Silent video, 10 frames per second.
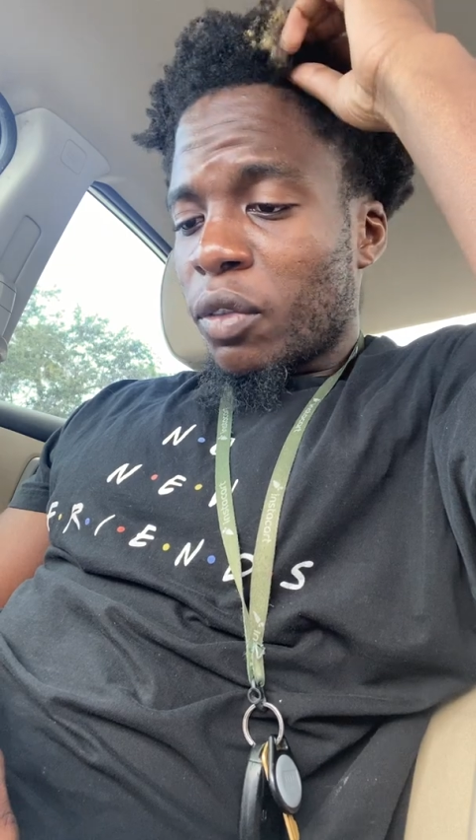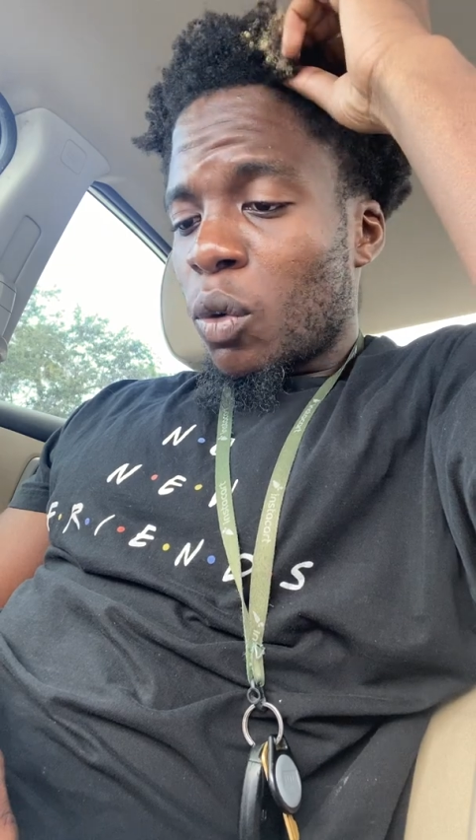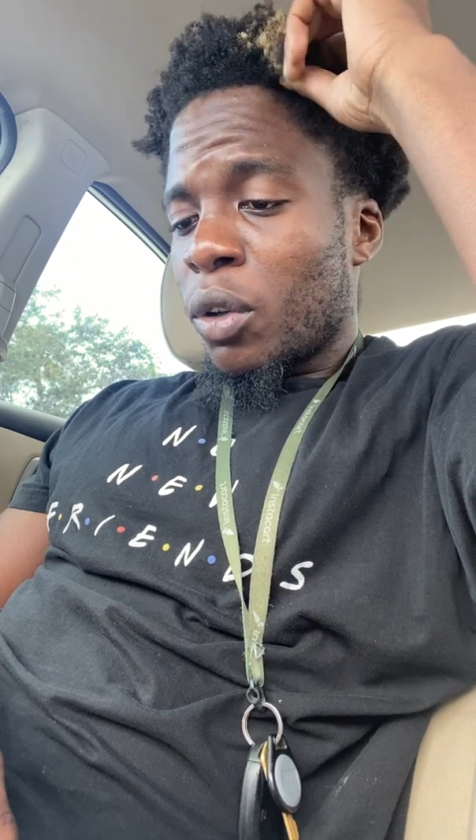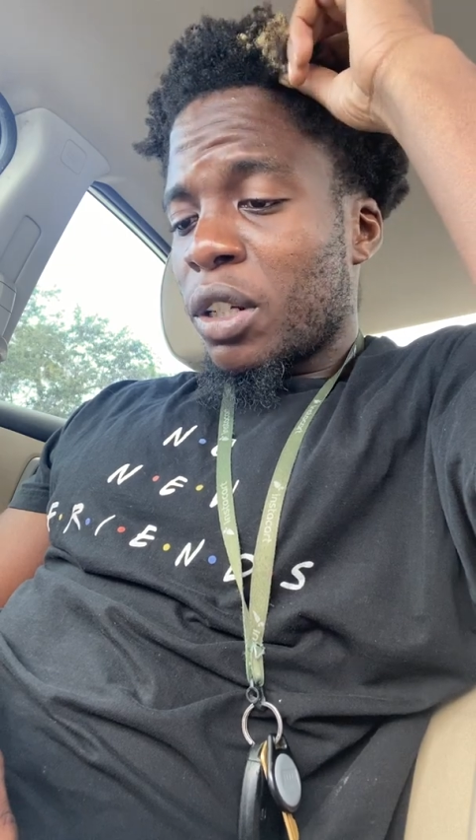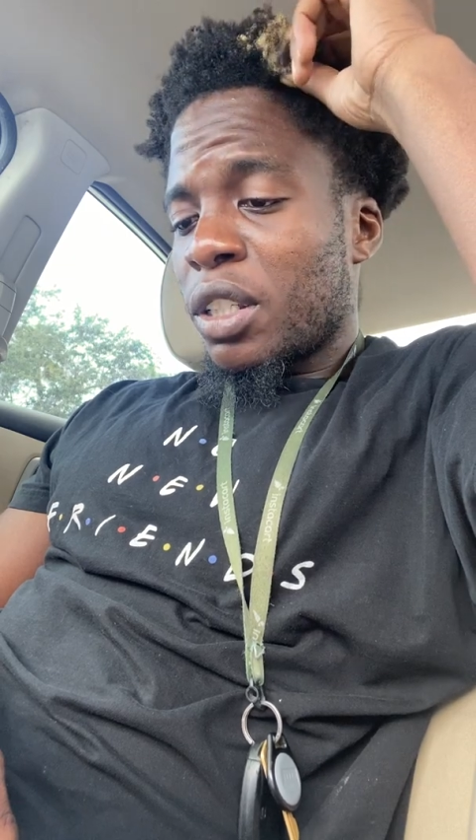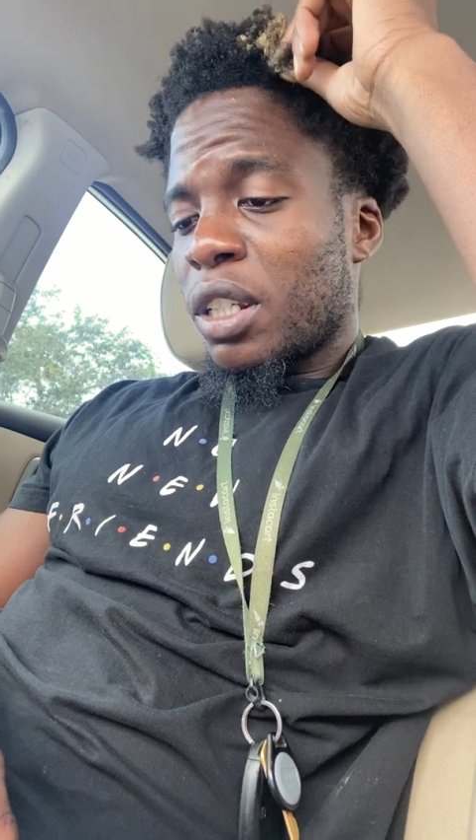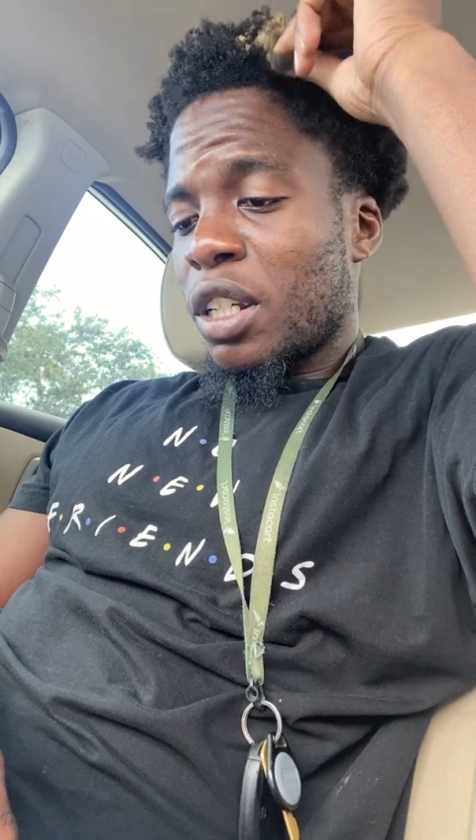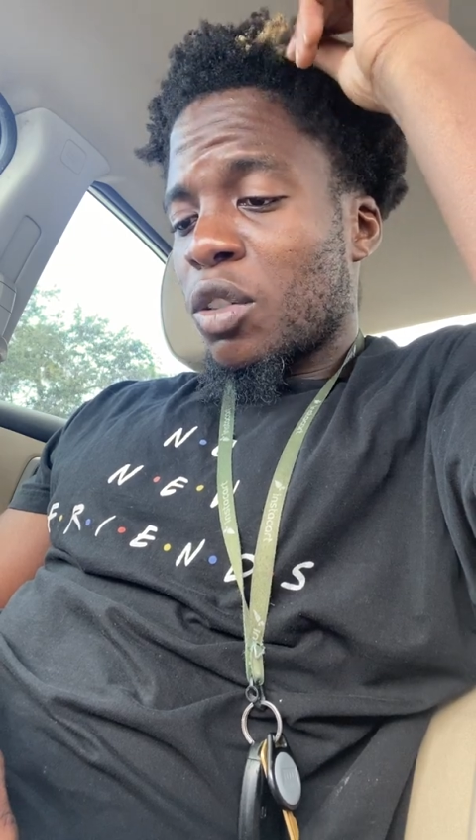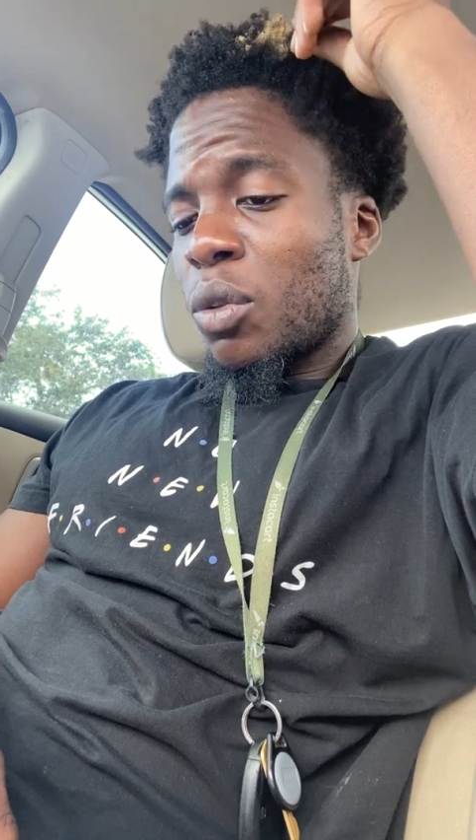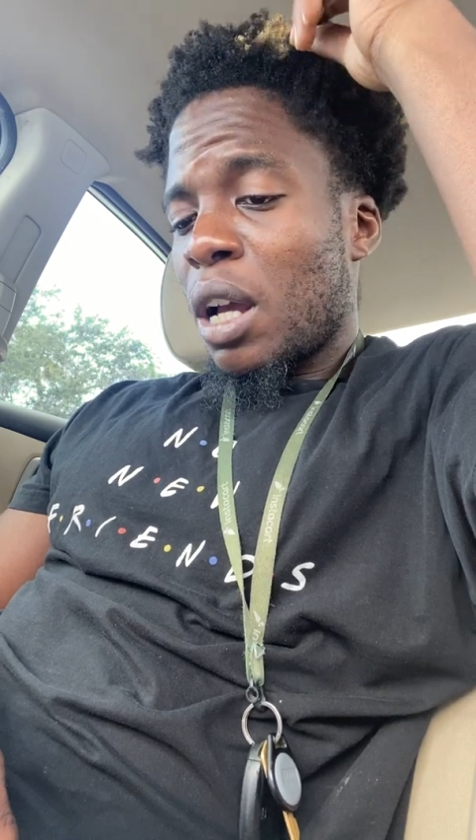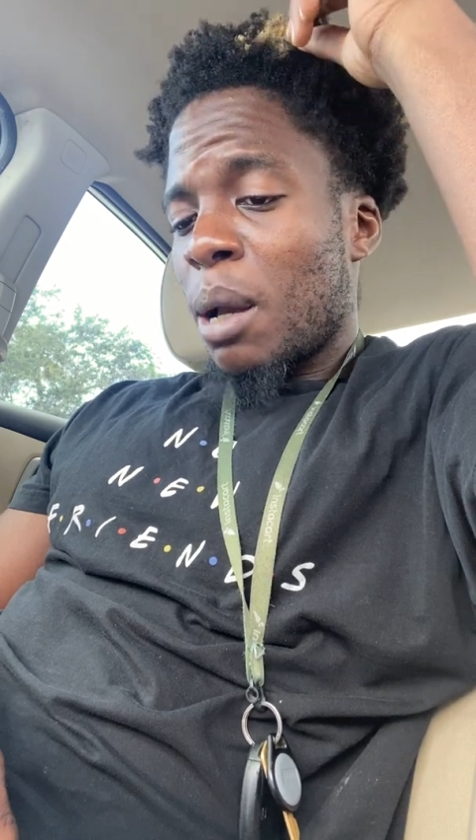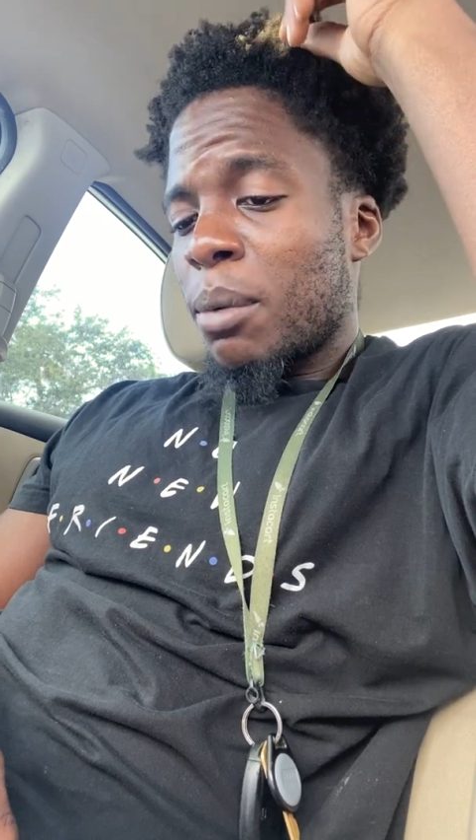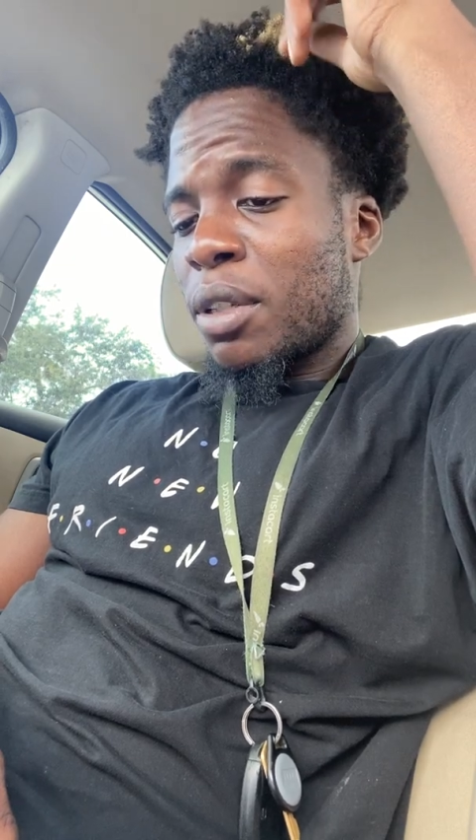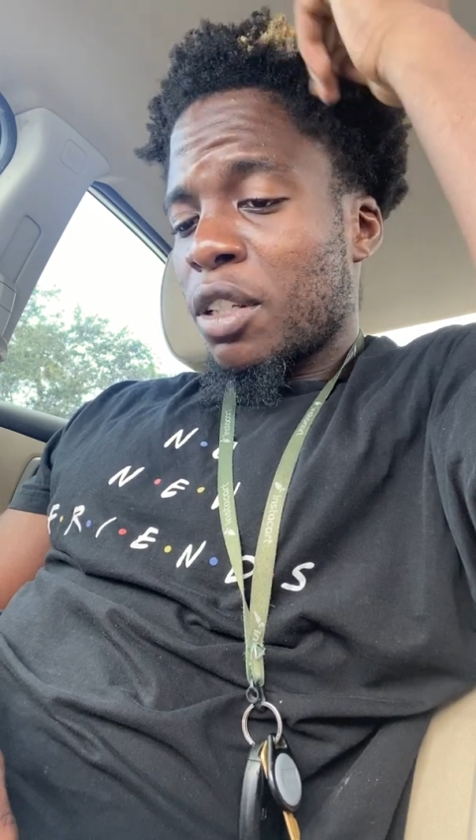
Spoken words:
organizational habits,